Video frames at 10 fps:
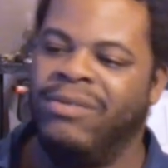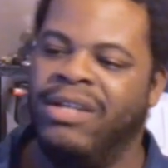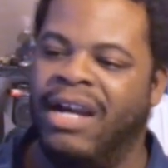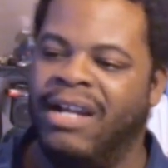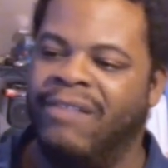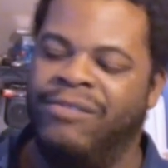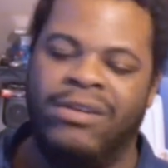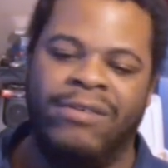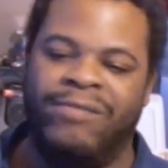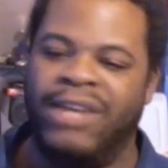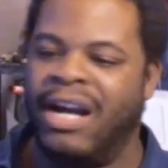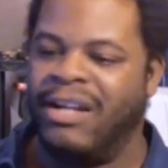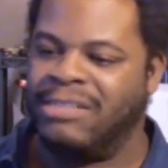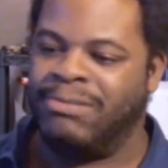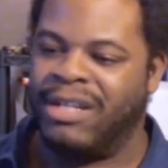We gotta fill
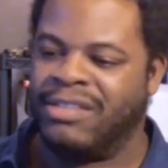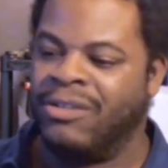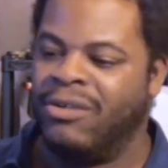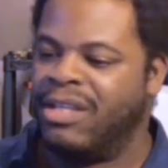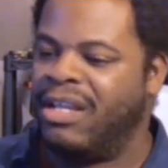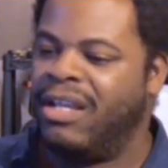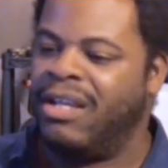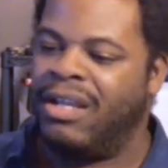5 spots. Okay,